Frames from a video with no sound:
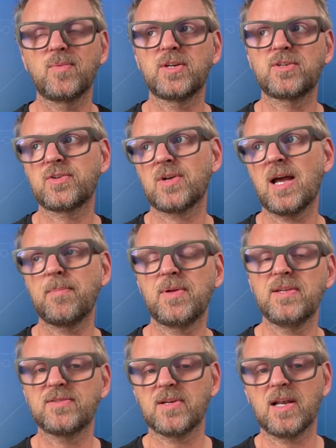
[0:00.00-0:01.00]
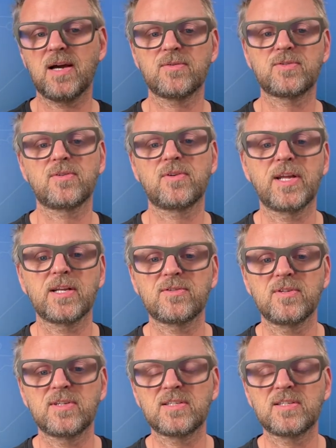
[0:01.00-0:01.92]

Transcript: which IPs are allowed to connect to it.